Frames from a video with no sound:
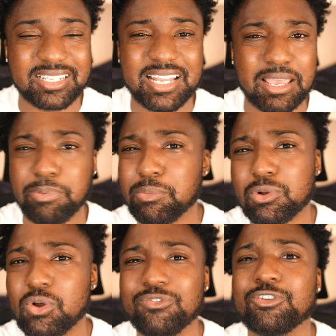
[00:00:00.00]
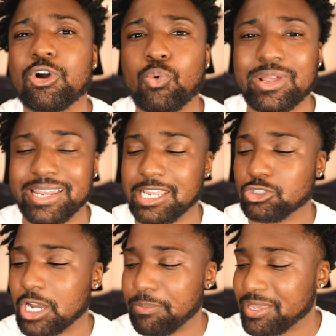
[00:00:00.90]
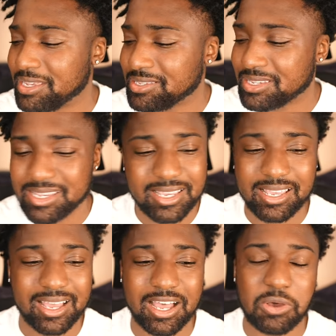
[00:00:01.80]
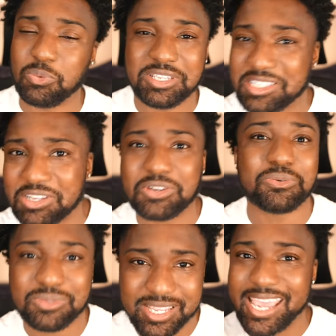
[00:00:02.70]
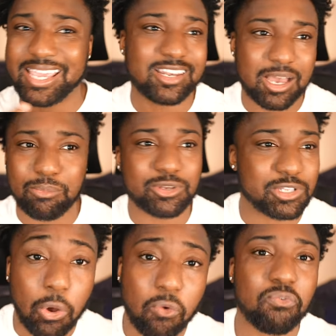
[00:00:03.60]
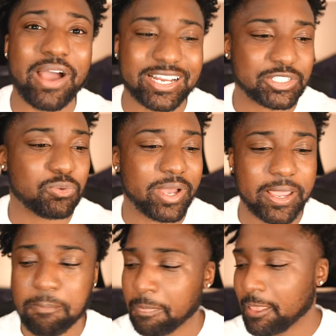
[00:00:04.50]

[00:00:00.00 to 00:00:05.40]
this day, people don't even know what name drop is. Uh, we still taking numbers the old fashioned way.